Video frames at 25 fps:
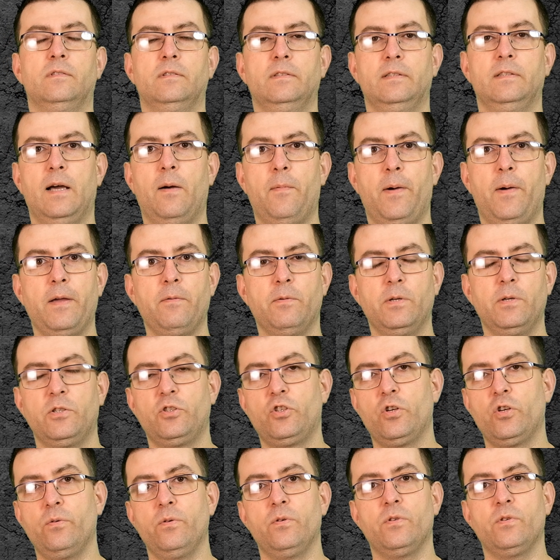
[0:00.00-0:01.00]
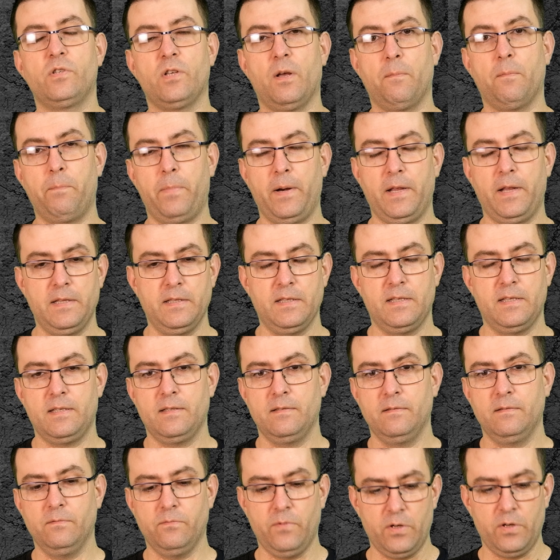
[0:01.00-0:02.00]
Now I will show you some prints,
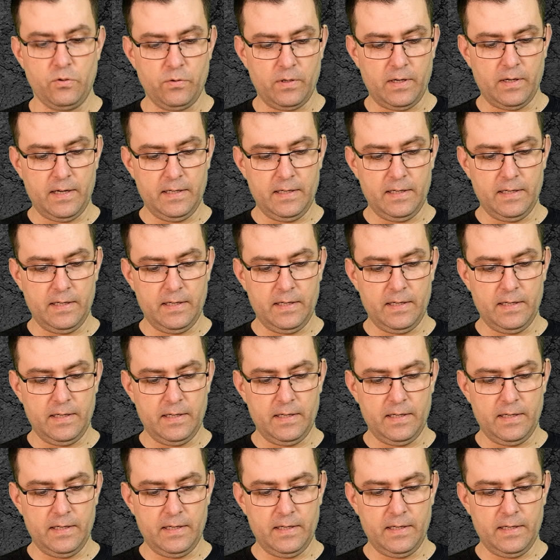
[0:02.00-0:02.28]
which one